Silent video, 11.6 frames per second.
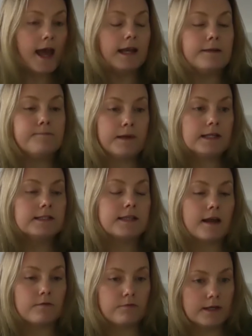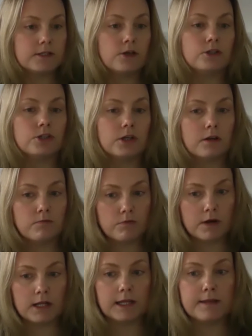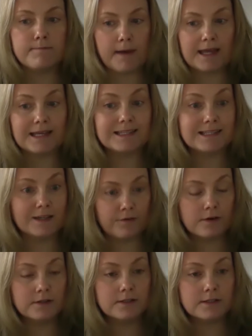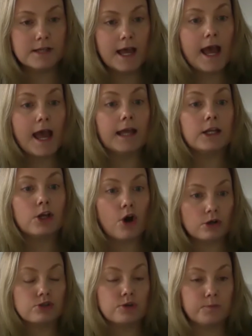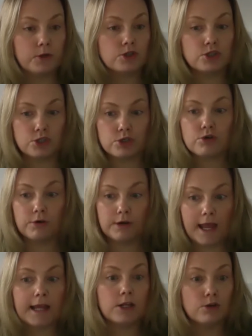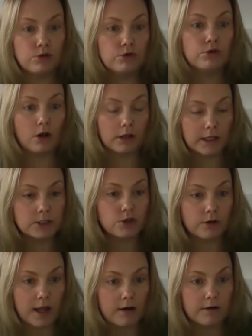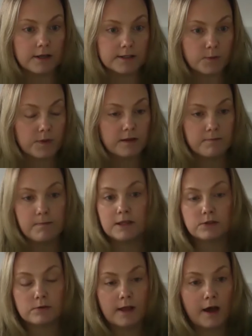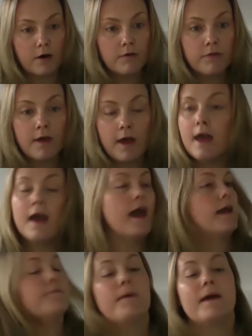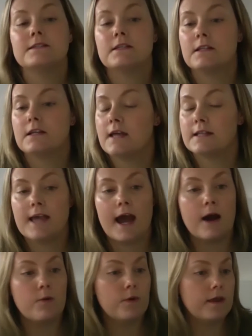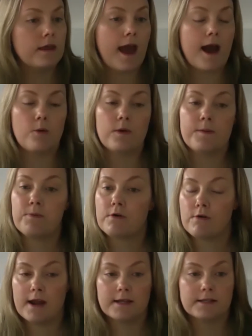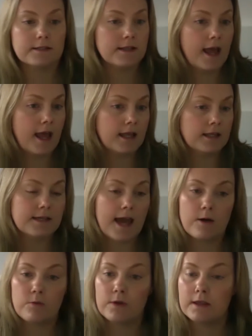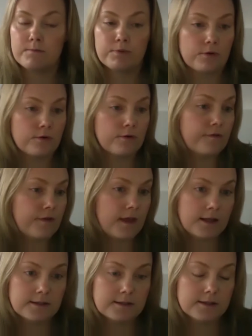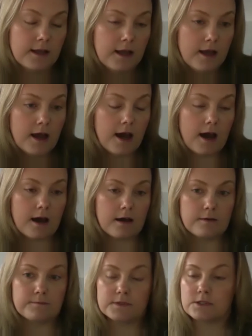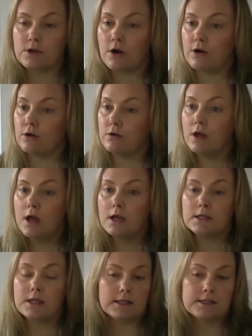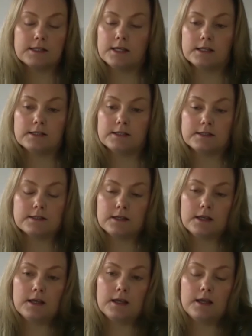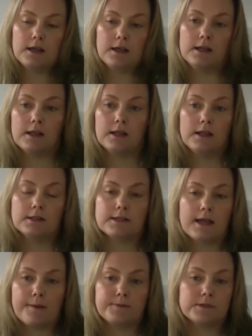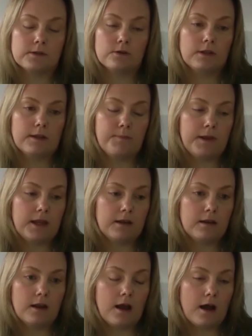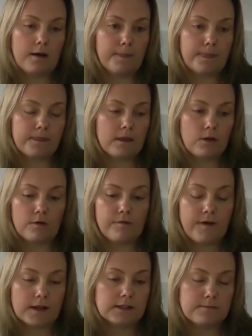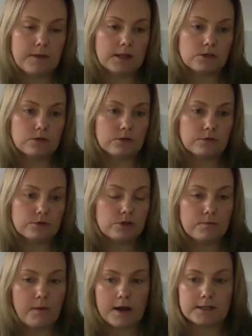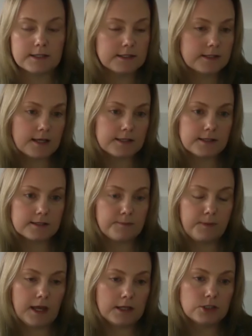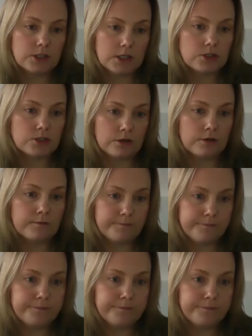and it means that researcher can really make a difference and a contribution to creating new knowledge on areas within mental health. And basically, that's how we how we progress and how we improve things. Um, so yeah, it's it's it, it it's absolutely been um, you know fundamental to my success as a PhD student.